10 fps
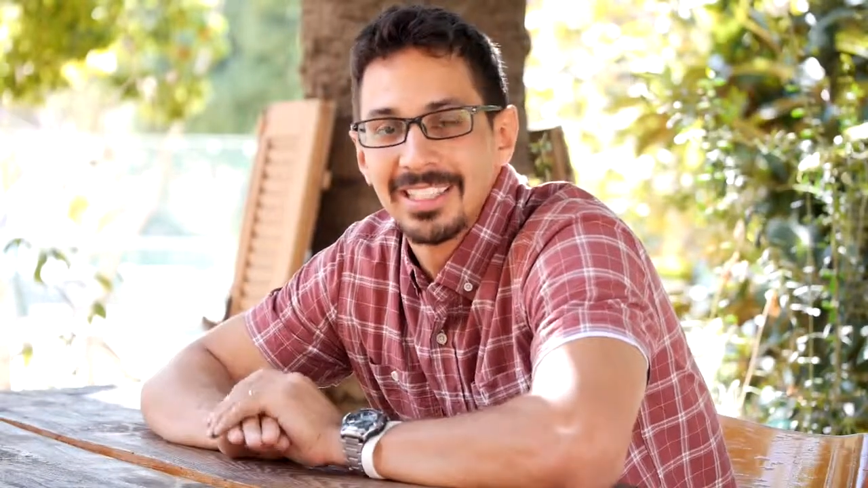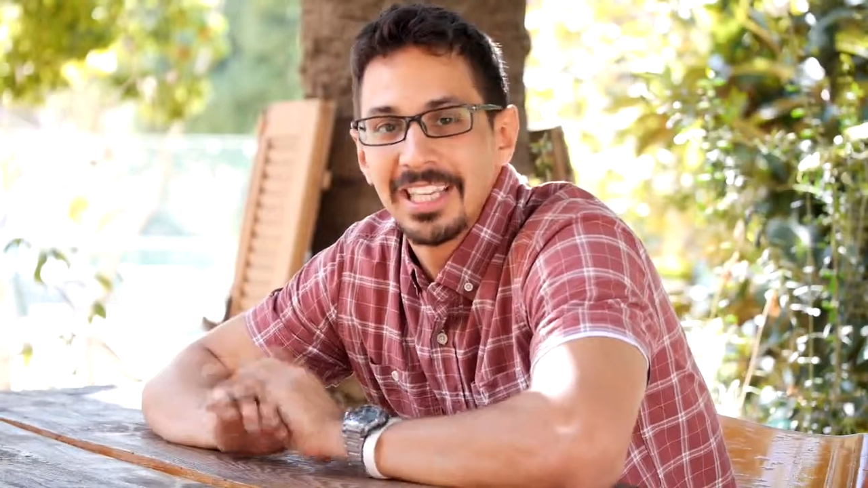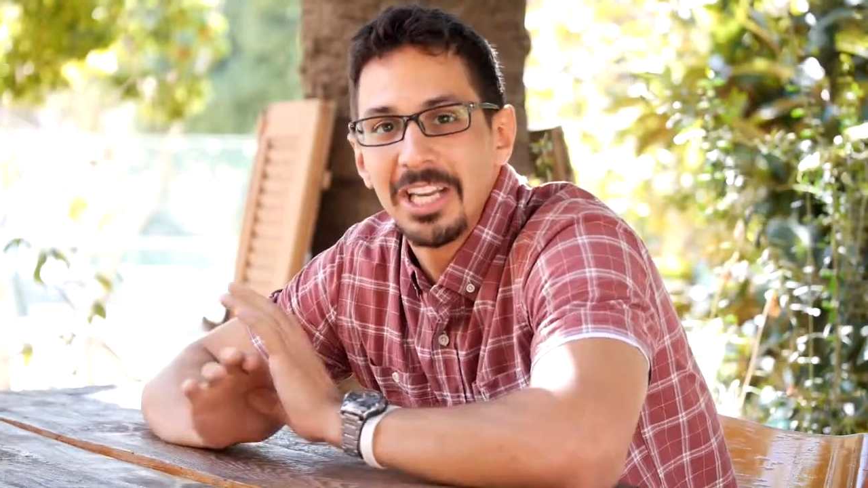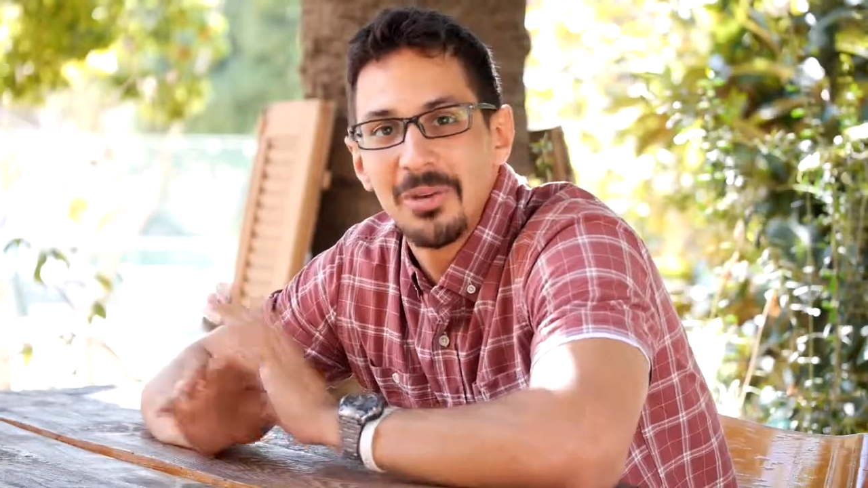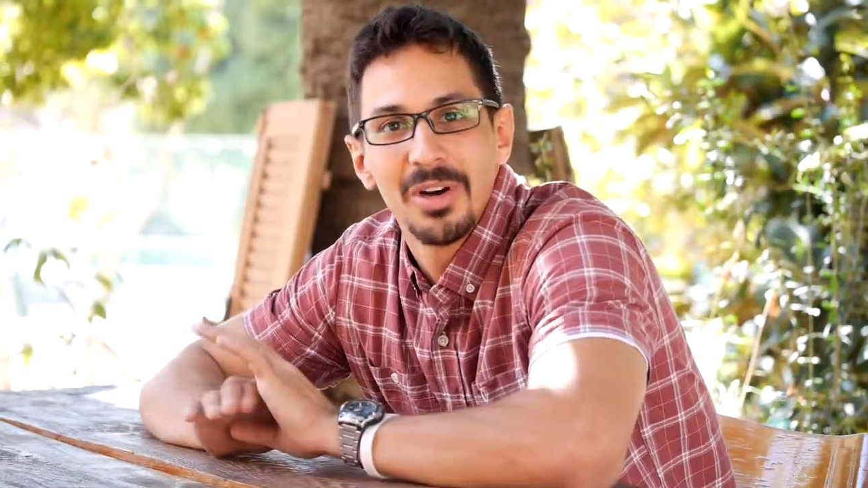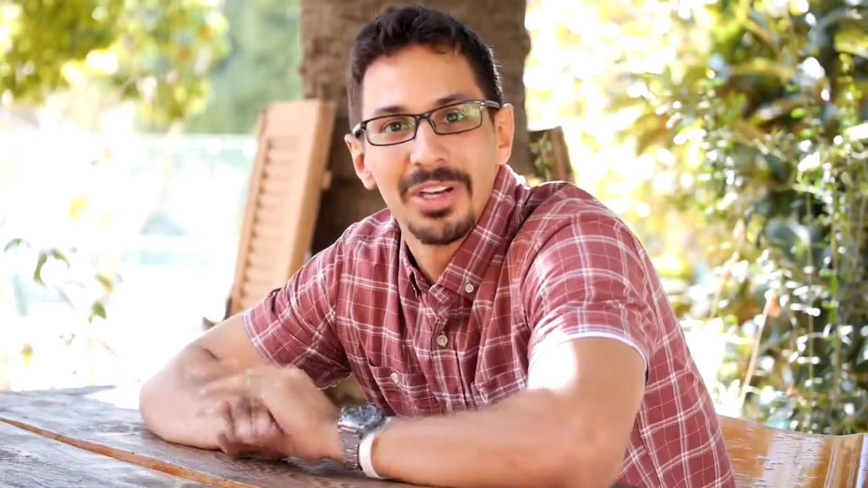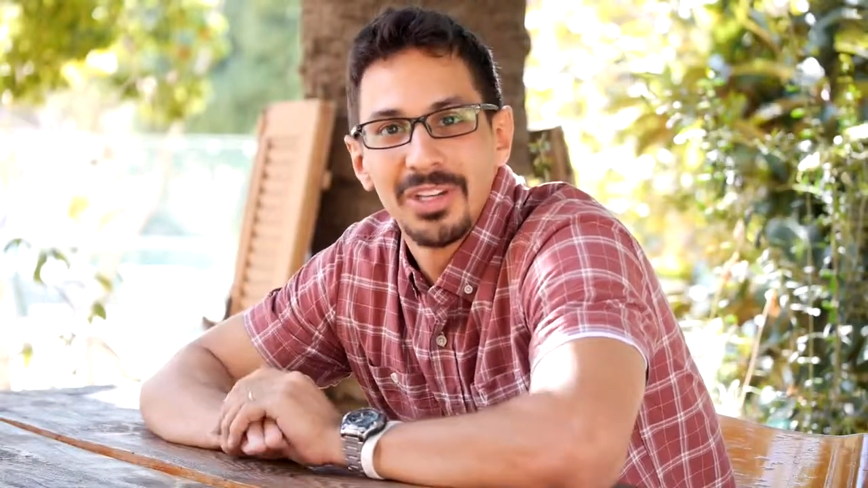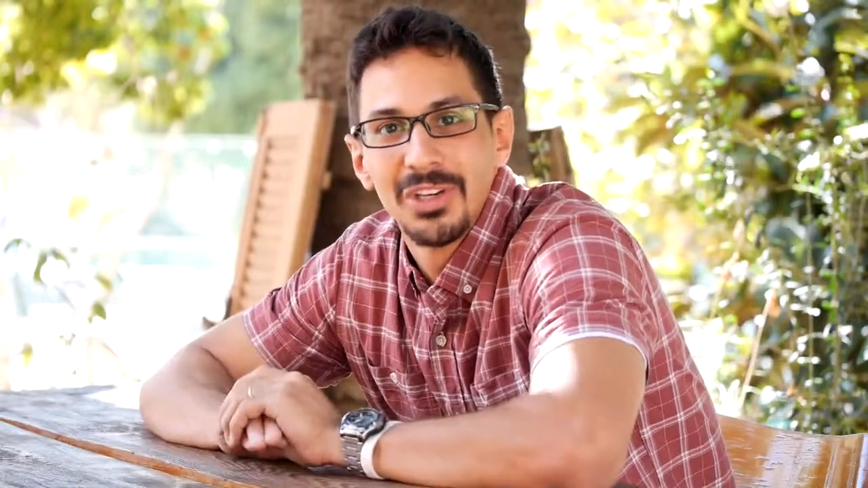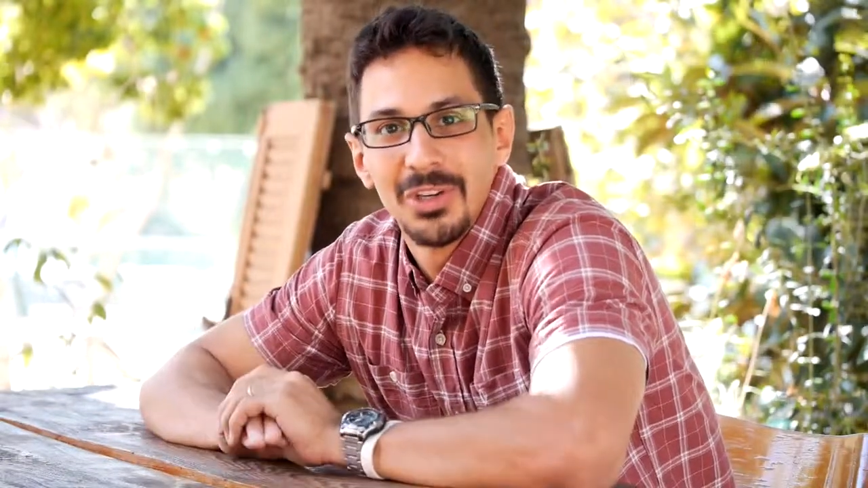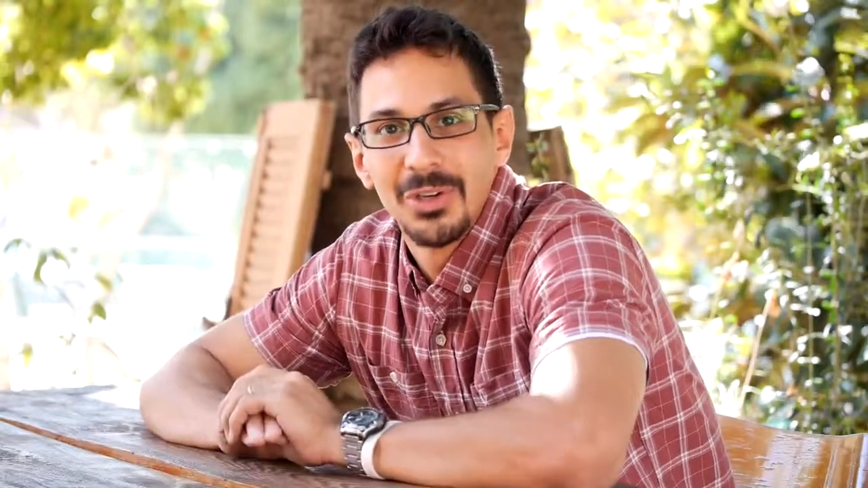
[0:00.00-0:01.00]
to anyone
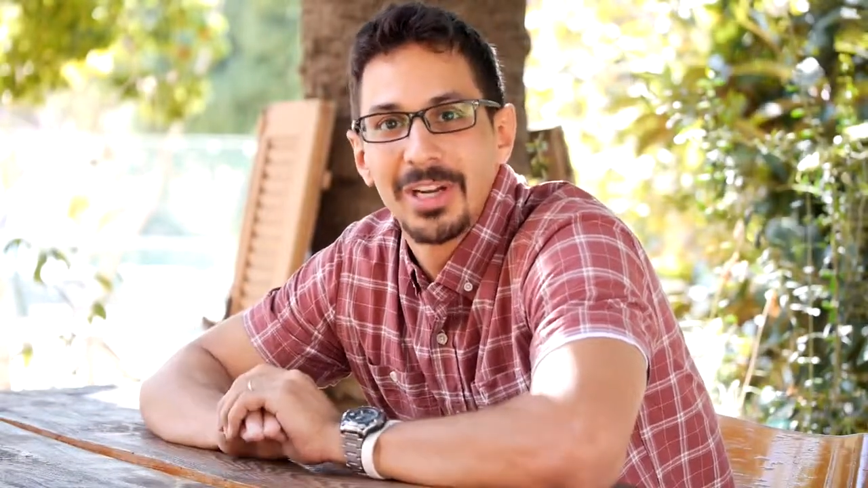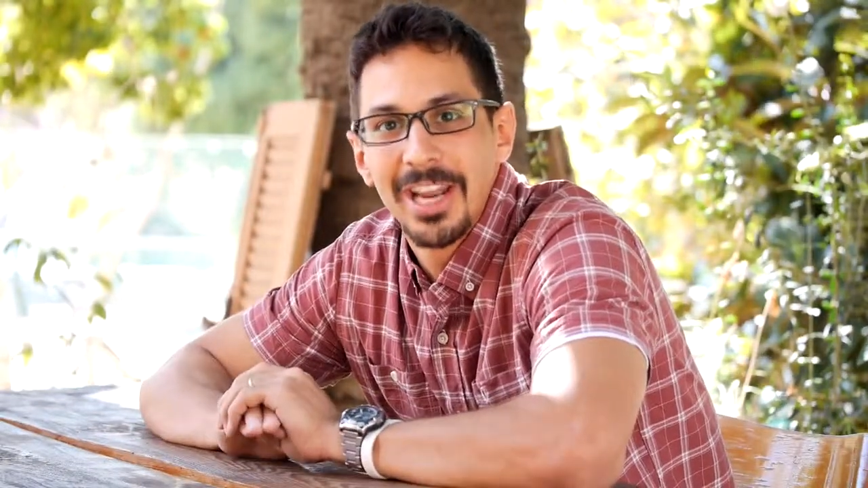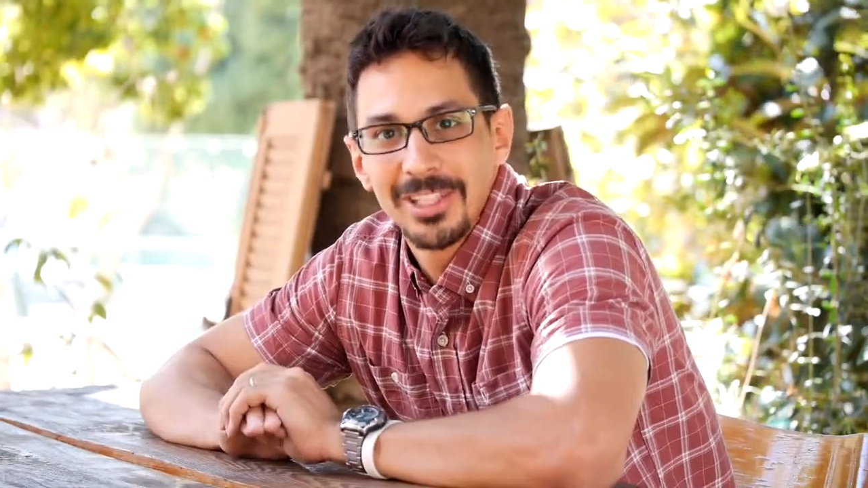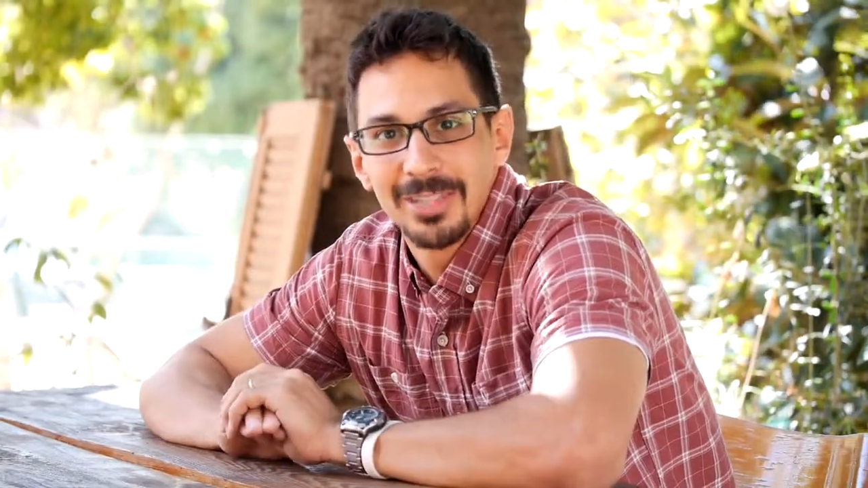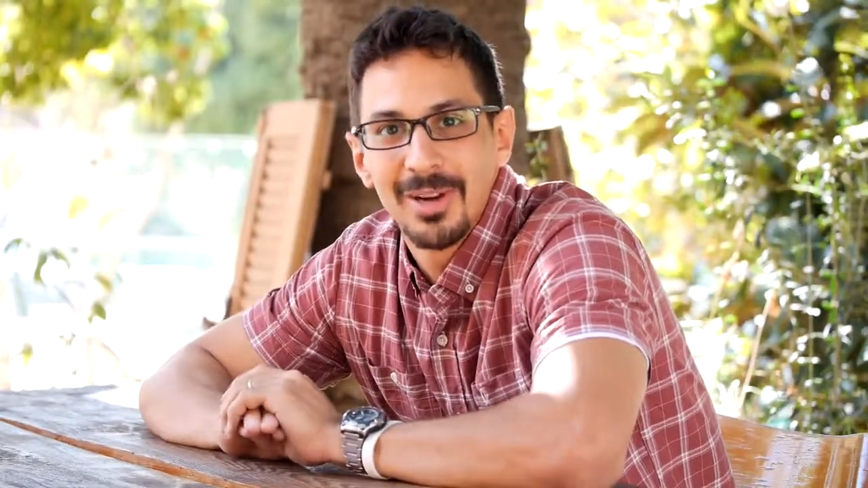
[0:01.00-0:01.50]
who cares